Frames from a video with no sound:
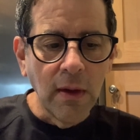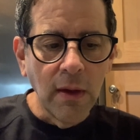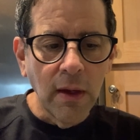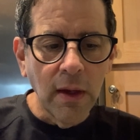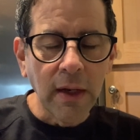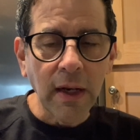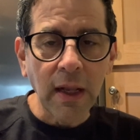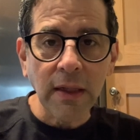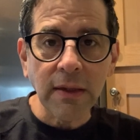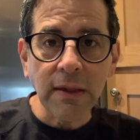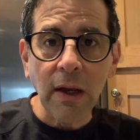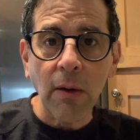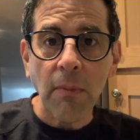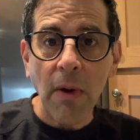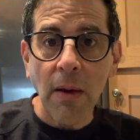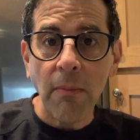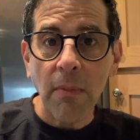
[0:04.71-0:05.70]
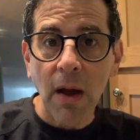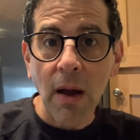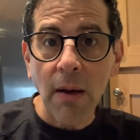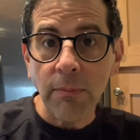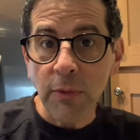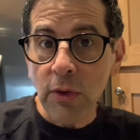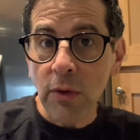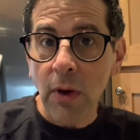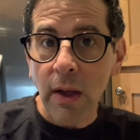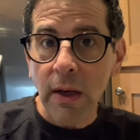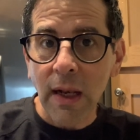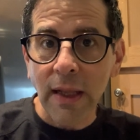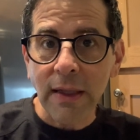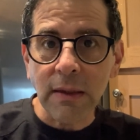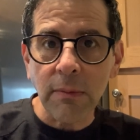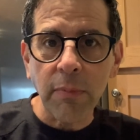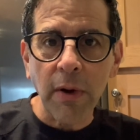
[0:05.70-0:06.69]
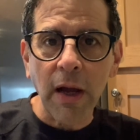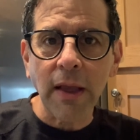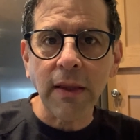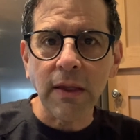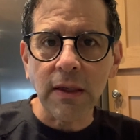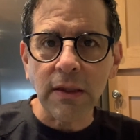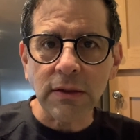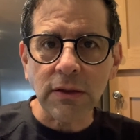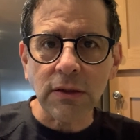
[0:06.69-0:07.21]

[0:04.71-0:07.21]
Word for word: And I'd tell my mom, you know, I'd like to buy this.